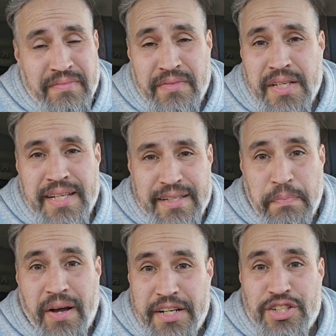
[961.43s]
Because that's
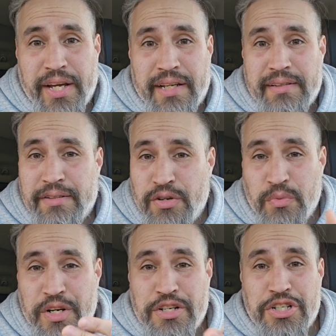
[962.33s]
body checking.
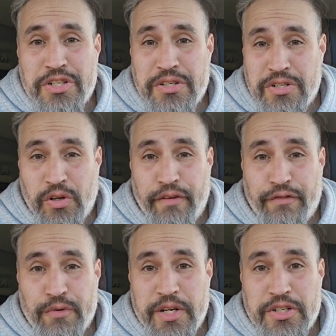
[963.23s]
You're looking
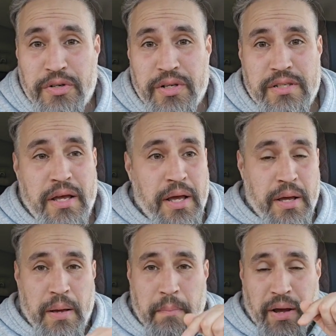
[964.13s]
for reassurance.
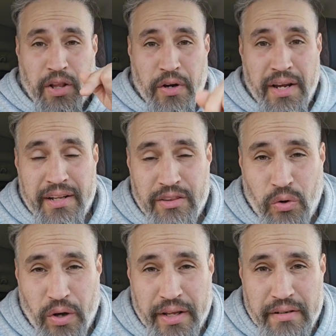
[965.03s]
By looking in the
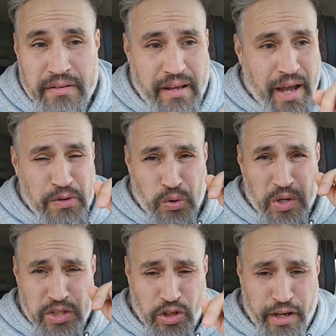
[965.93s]
toilet, I was
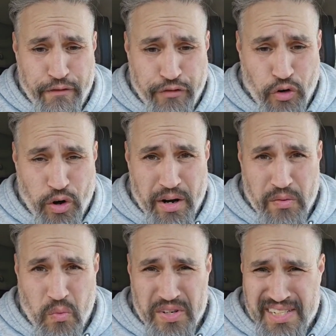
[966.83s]
always looking for
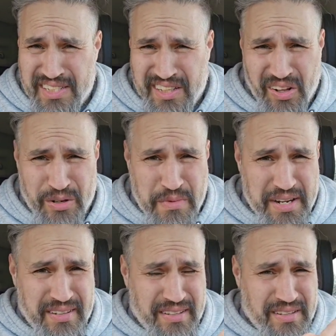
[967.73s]

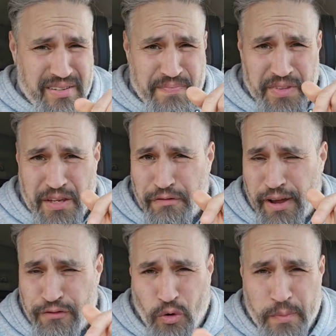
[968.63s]
discolorment, if I
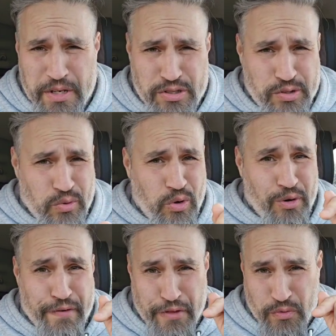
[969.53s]
formed a stool
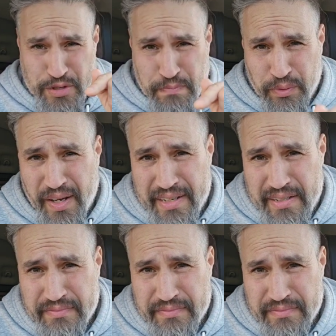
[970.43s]
or if there was blood.